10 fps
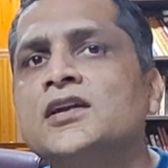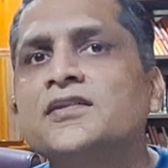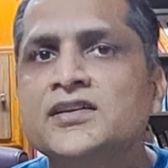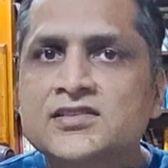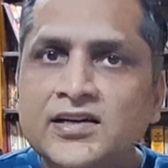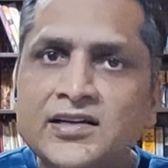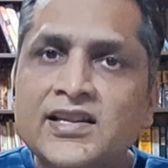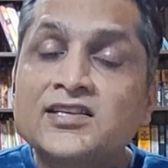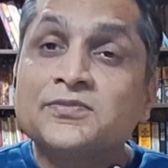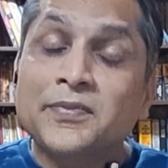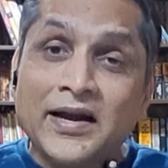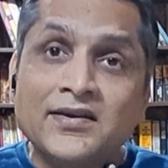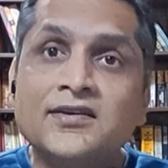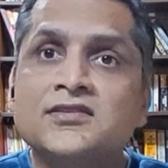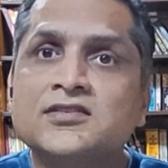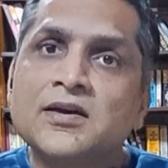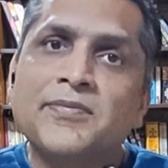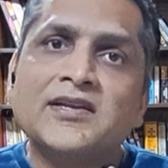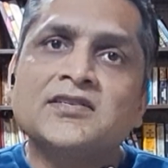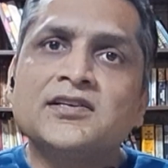It recently expanded its
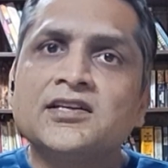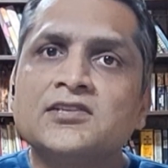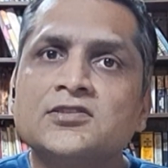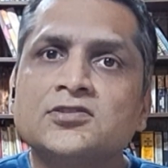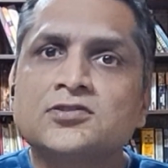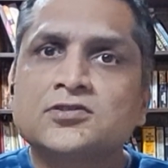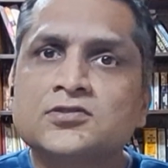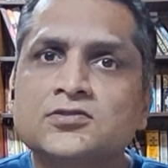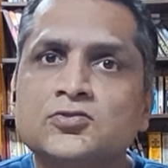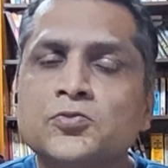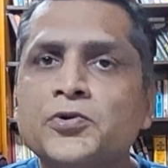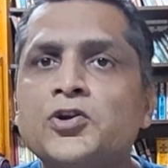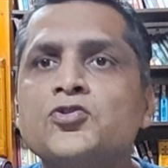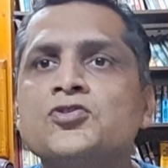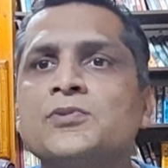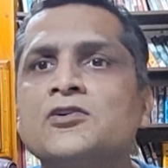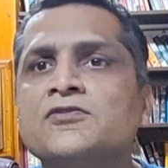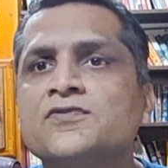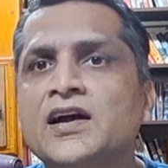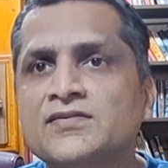capacities to produce
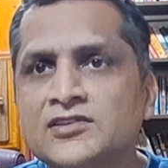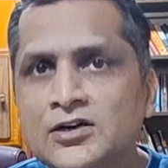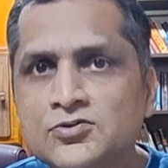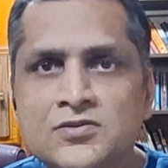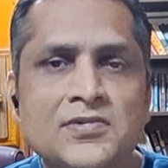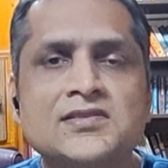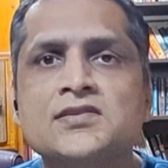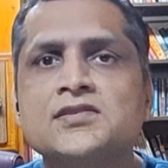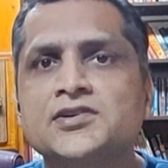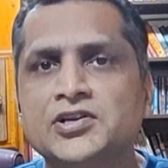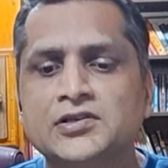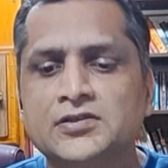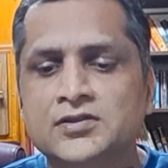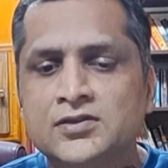about 5,000 buses a year